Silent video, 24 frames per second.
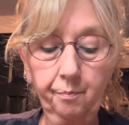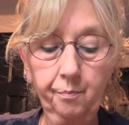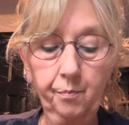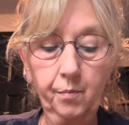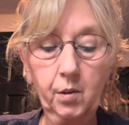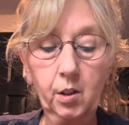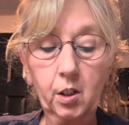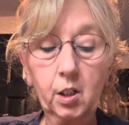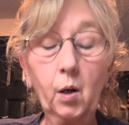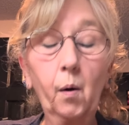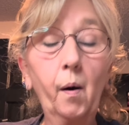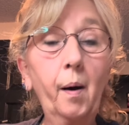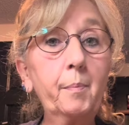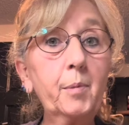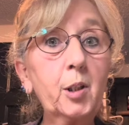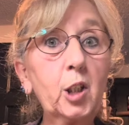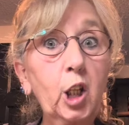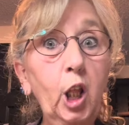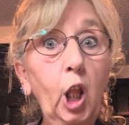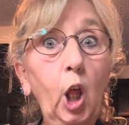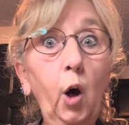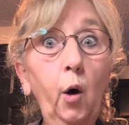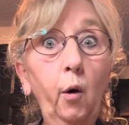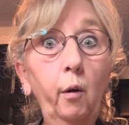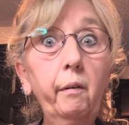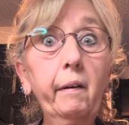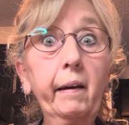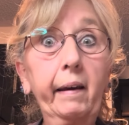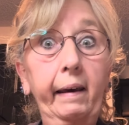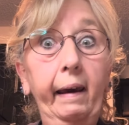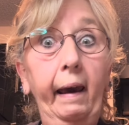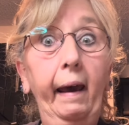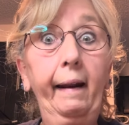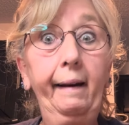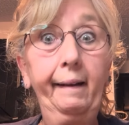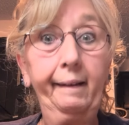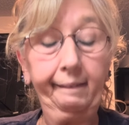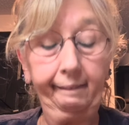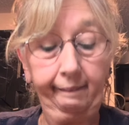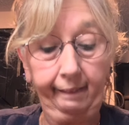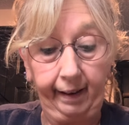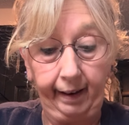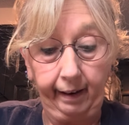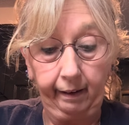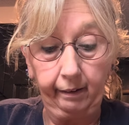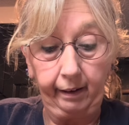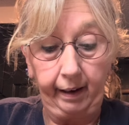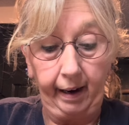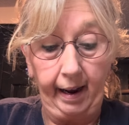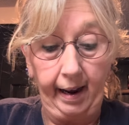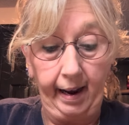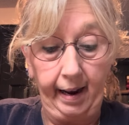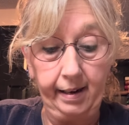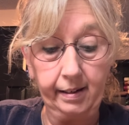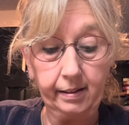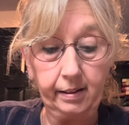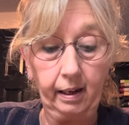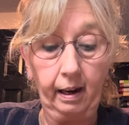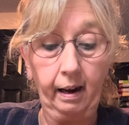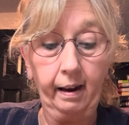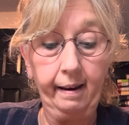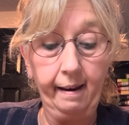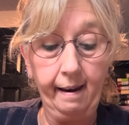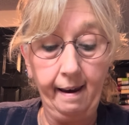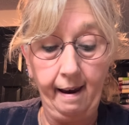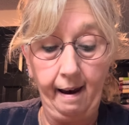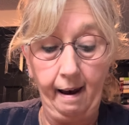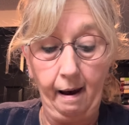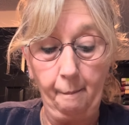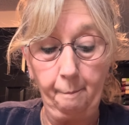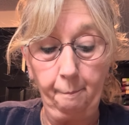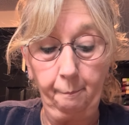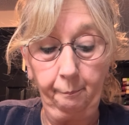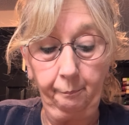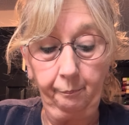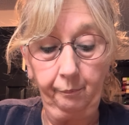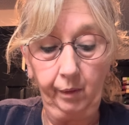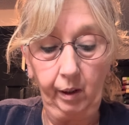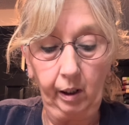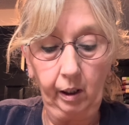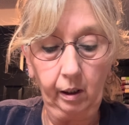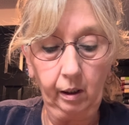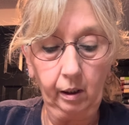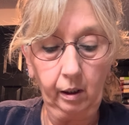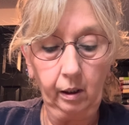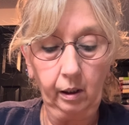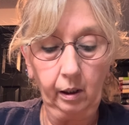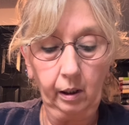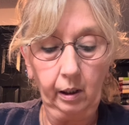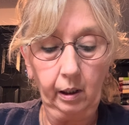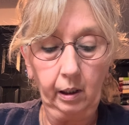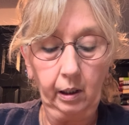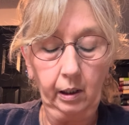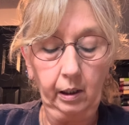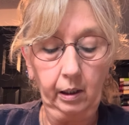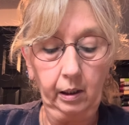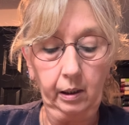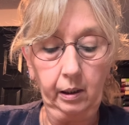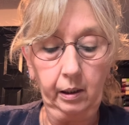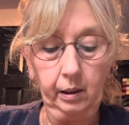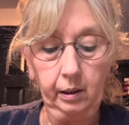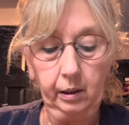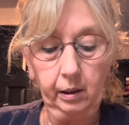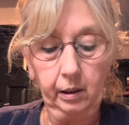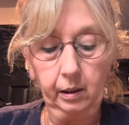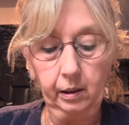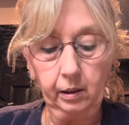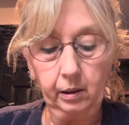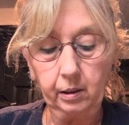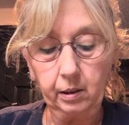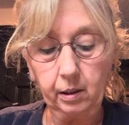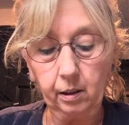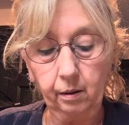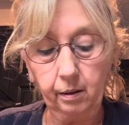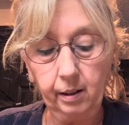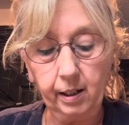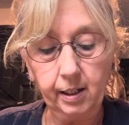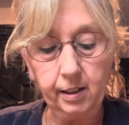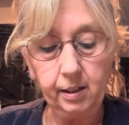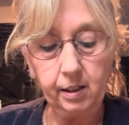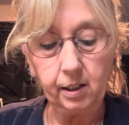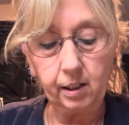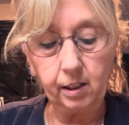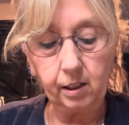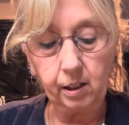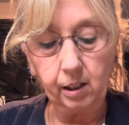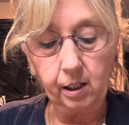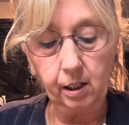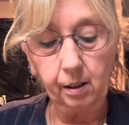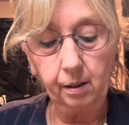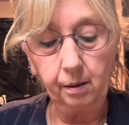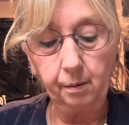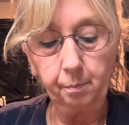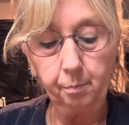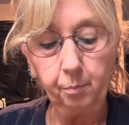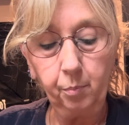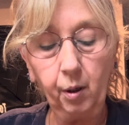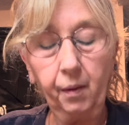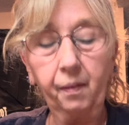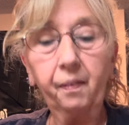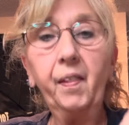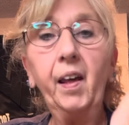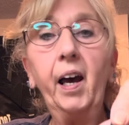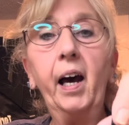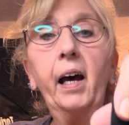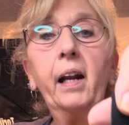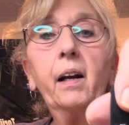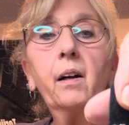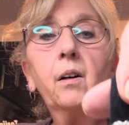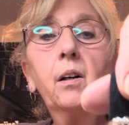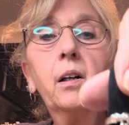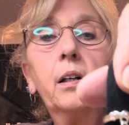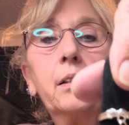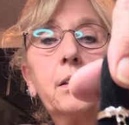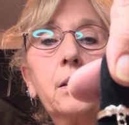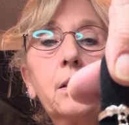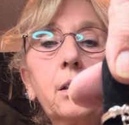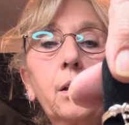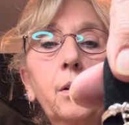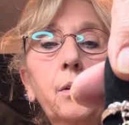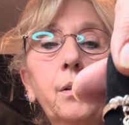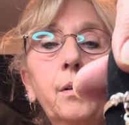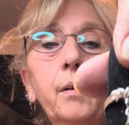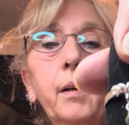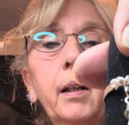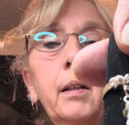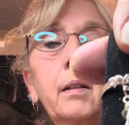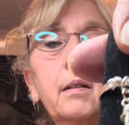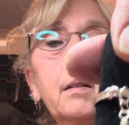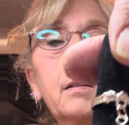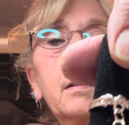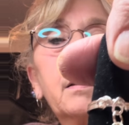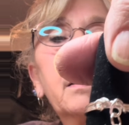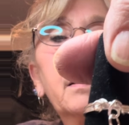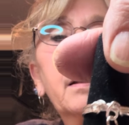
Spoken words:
So I'm slowly getting there, guys. I am. So let's put that on so you can